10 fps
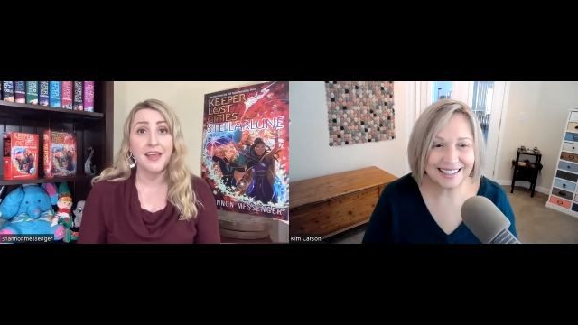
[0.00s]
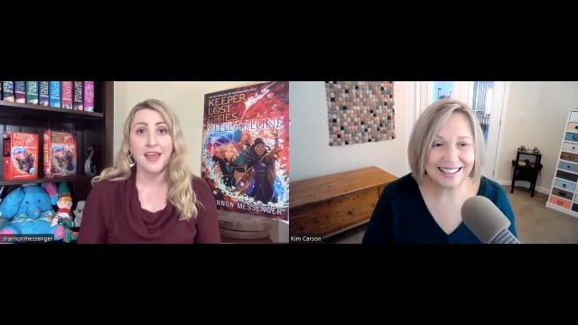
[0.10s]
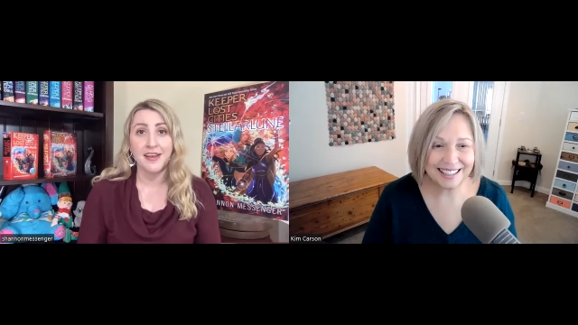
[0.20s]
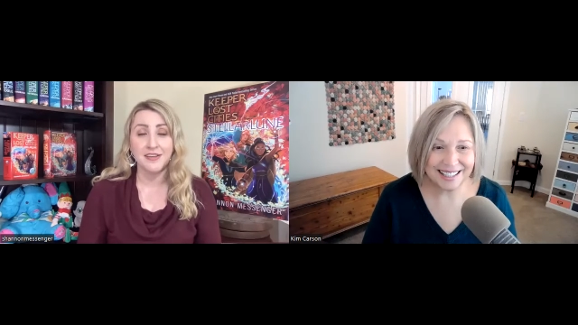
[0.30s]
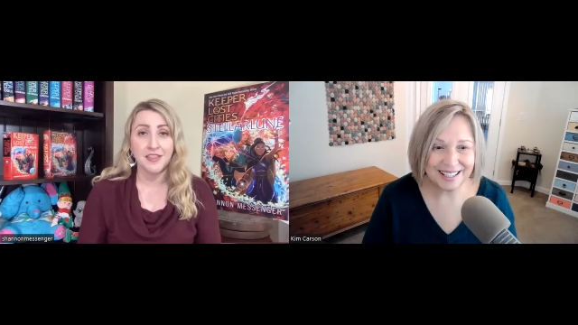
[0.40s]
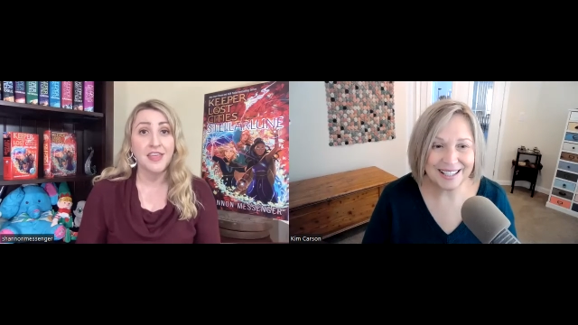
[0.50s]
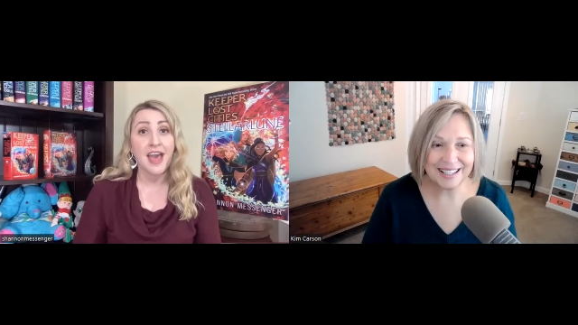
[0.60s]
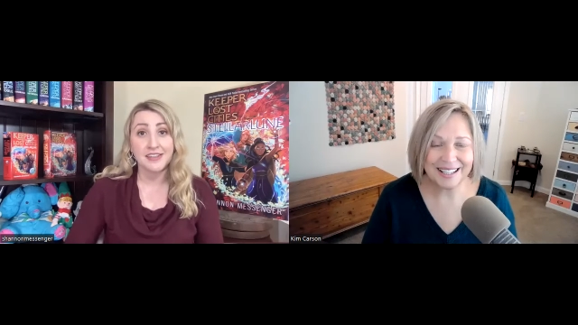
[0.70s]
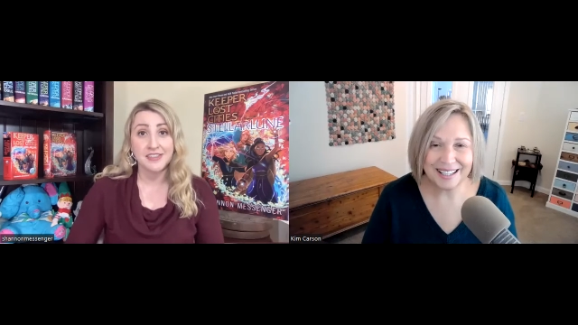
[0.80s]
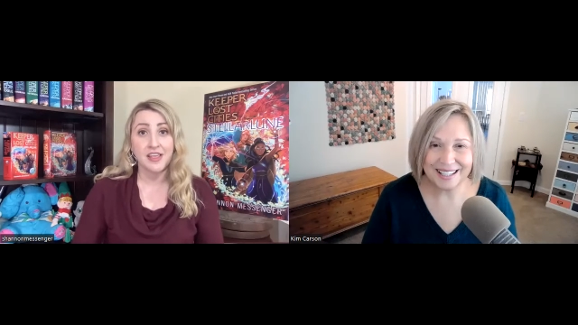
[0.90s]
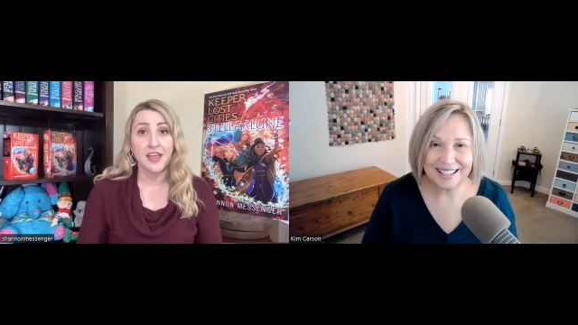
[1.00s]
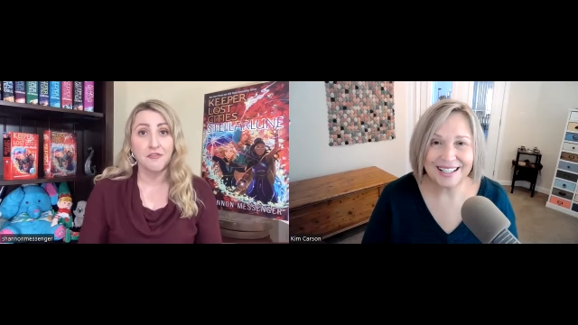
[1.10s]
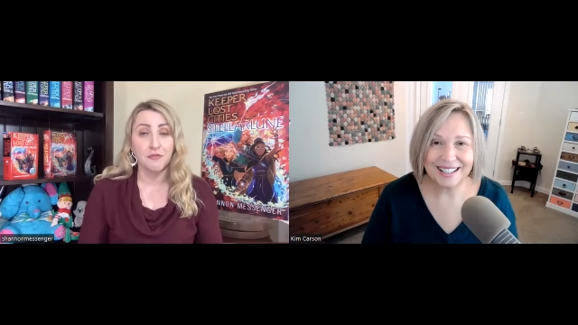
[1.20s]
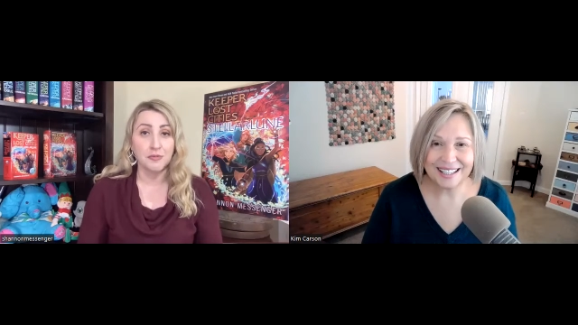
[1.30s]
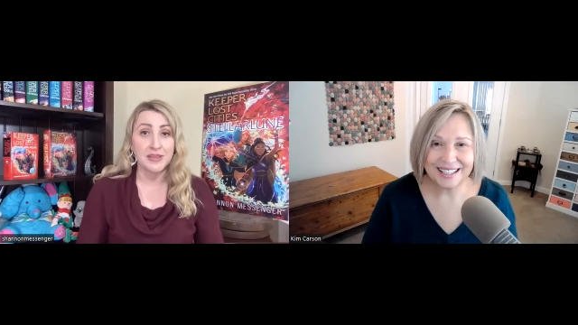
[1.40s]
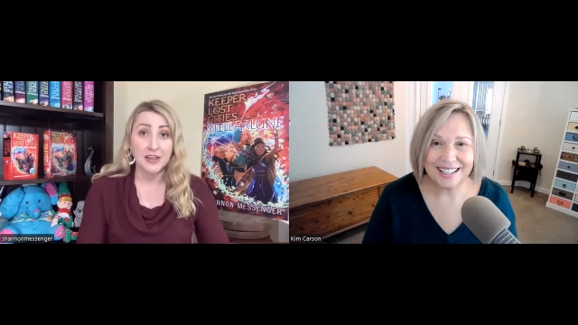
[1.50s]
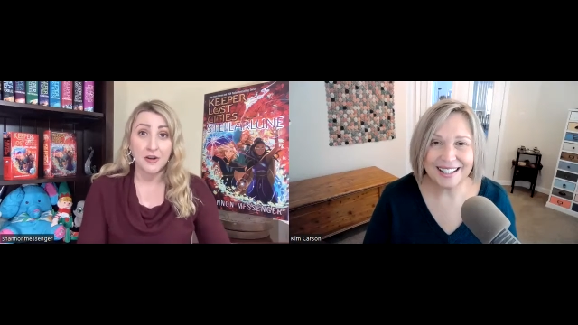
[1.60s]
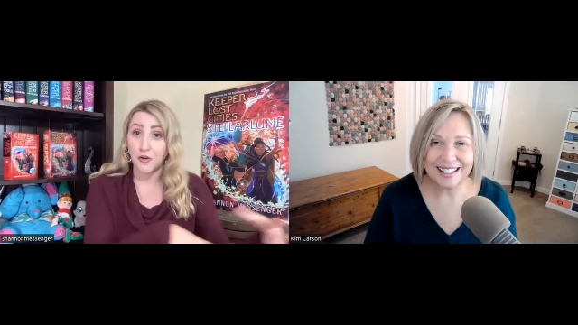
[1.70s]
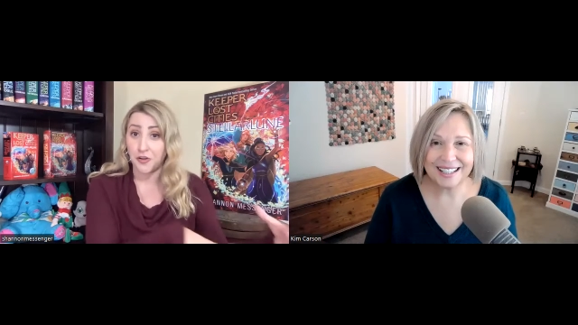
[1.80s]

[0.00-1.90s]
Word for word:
Speaker 1: And that's kind of where we get our